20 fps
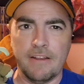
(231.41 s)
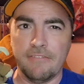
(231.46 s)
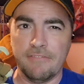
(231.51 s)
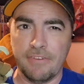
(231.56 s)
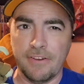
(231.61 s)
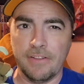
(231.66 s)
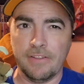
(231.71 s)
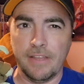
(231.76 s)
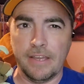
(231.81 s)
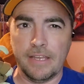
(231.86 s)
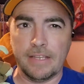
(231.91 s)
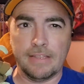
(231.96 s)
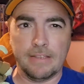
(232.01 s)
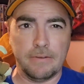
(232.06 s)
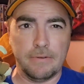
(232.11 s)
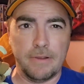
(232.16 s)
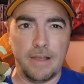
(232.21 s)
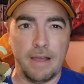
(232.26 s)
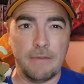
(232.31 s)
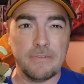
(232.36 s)
it felt like
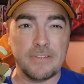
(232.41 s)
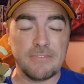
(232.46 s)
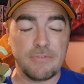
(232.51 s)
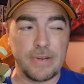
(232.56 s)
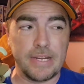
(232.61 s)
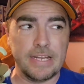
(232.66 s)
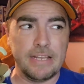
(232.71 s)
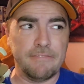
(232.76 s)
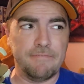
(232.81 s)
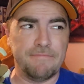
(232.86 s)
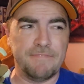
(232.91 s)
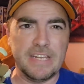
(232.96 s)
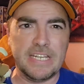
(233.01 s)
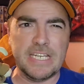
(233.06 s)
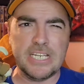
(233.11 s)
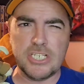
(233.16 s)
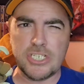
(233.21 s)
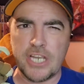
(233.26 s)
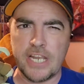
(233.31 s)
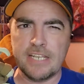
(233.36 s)
I was reading
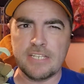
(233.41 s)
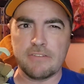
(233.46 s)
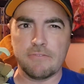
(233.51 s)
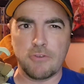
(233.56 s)
50 Shades